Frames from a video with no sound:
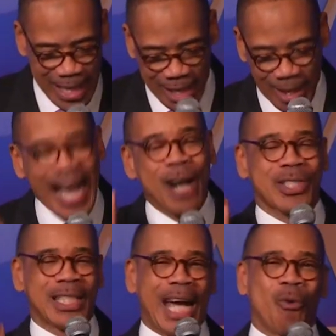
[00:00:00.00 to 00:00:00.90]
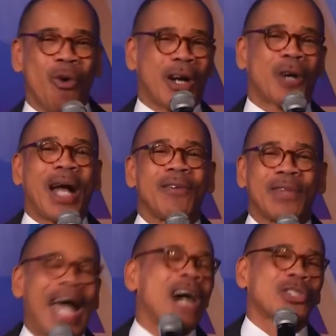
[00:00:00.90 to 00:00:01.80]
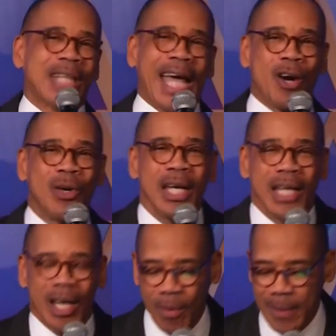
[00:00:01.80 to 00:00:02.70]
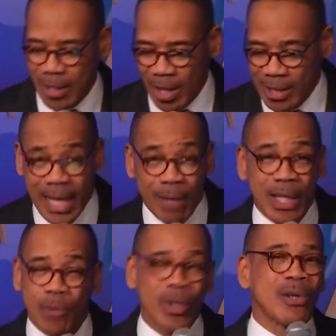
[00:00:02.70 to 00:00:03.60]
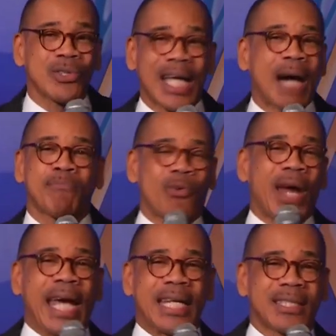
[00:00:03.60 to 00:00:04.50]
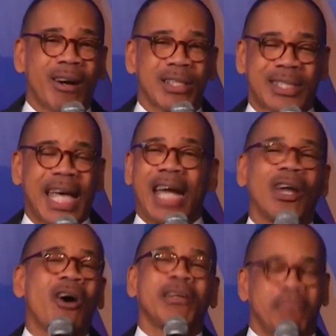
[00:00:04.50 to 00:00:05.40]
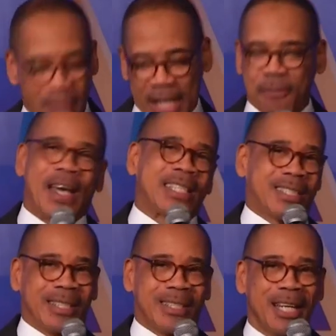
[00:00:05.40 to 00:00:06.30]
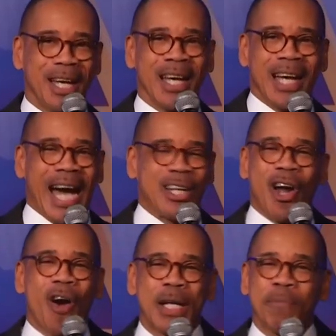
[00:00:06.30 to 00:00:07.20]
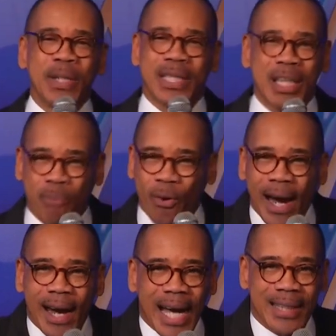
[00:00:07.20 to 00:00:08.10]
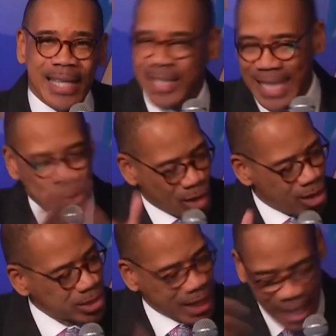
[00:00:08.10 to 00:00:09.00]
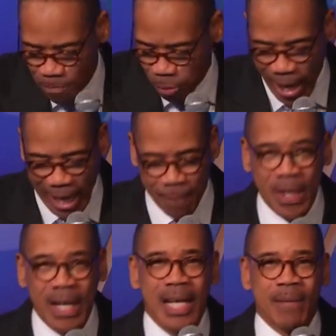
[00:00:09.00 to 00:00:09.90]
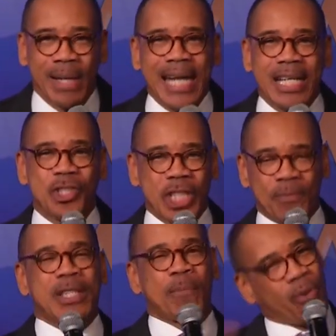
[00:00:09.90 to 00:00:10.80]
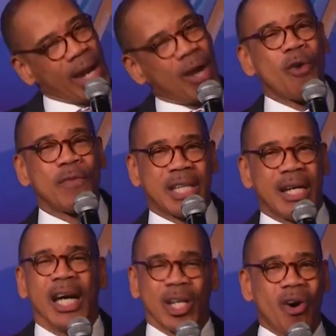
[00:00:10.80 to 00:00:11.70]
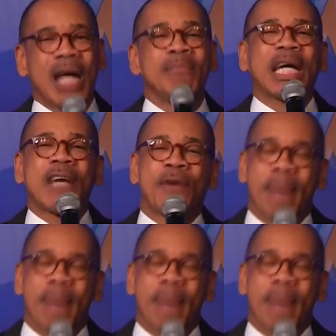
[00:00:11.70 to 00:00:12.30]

Dr. House and I walk around the house now, and we start saying, look, we're going to stop praying and start saying, Lord, manifest it. I done already put the prayer out there. There's nothing wrong to keep praying, but I done shifted the prayer over to, Lord, I'm looking